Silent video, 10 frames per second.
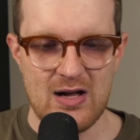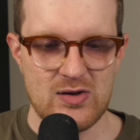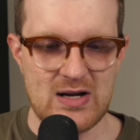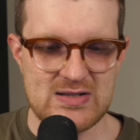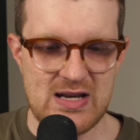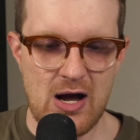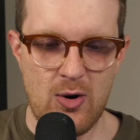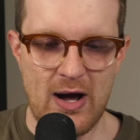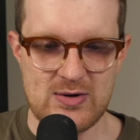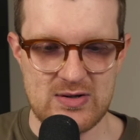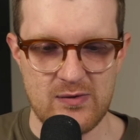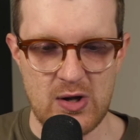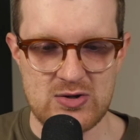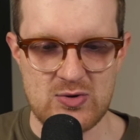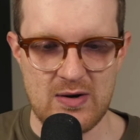Luxio, I always loved
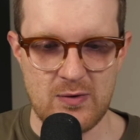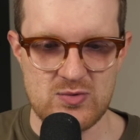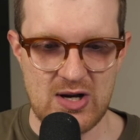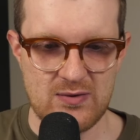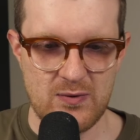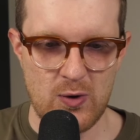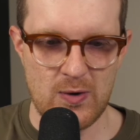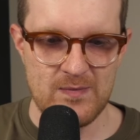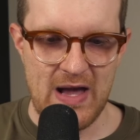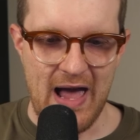Luxray from Gen 4.